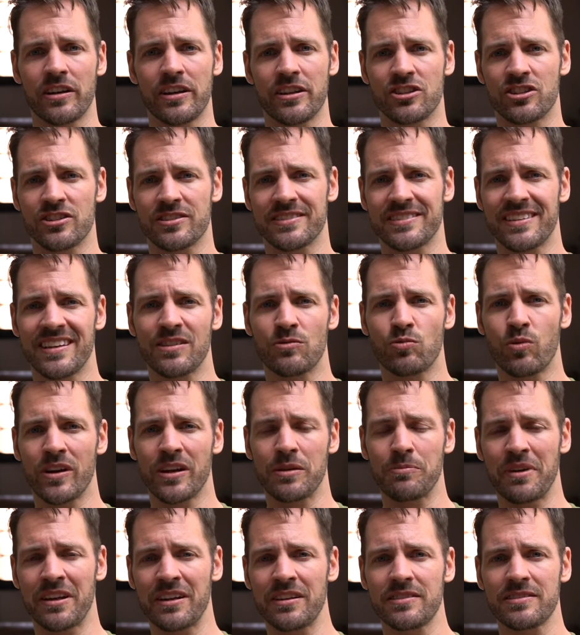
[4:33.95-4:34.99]
He just said 20
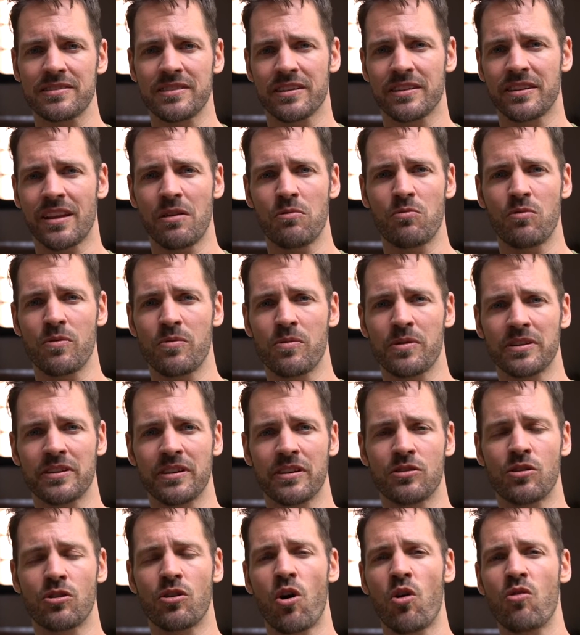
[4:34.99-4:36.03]
minutes, and then we were
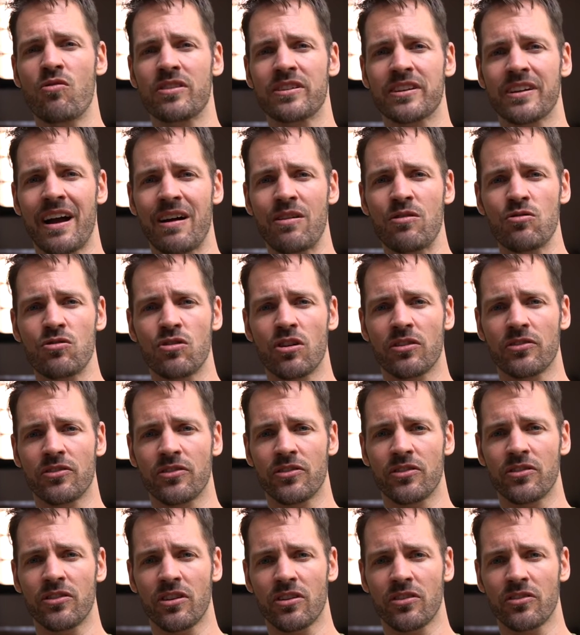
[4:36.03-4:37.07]
there over an hour
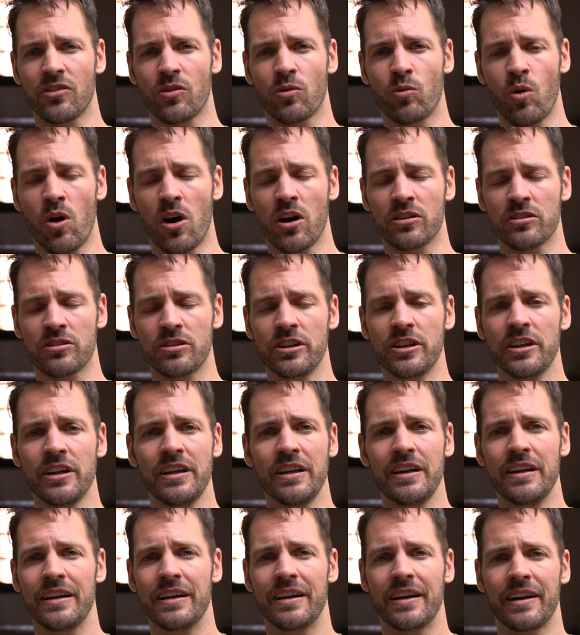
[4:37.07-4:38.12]
on the water,
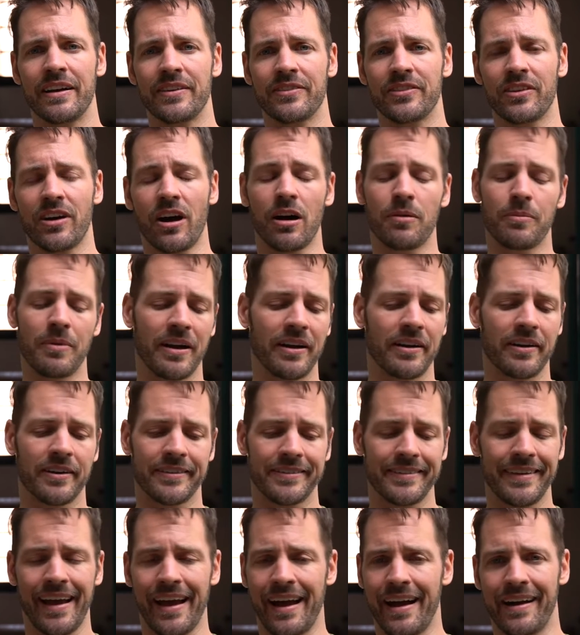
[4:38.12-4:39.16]
and oh my god,
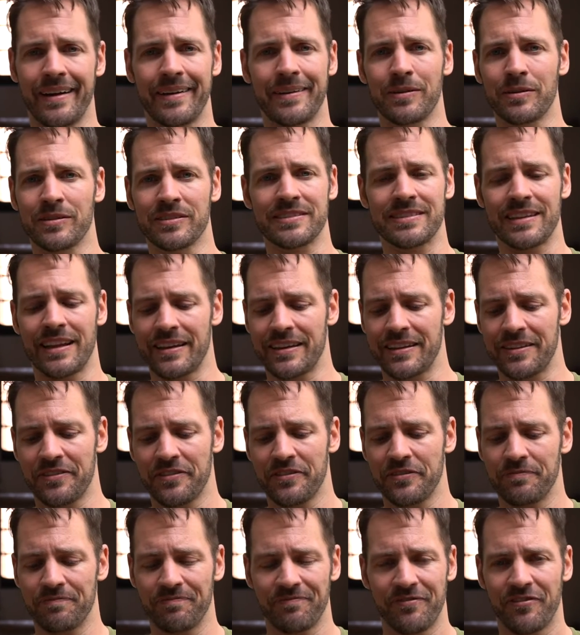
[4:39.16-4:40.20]
yeah, I was like
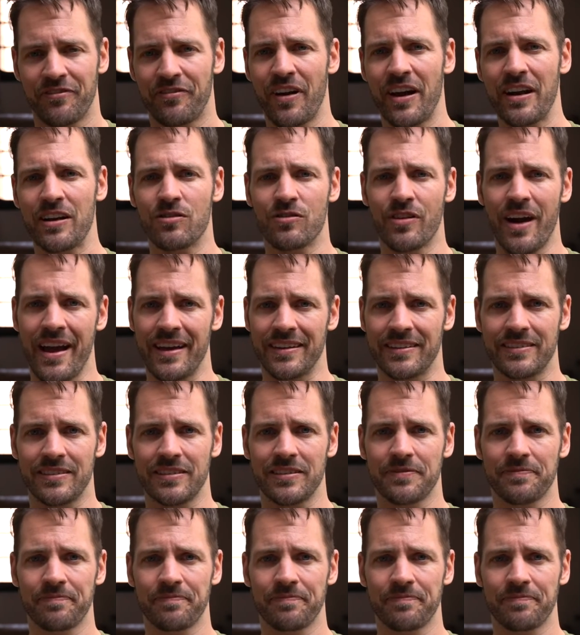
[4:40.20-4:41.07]
fire red.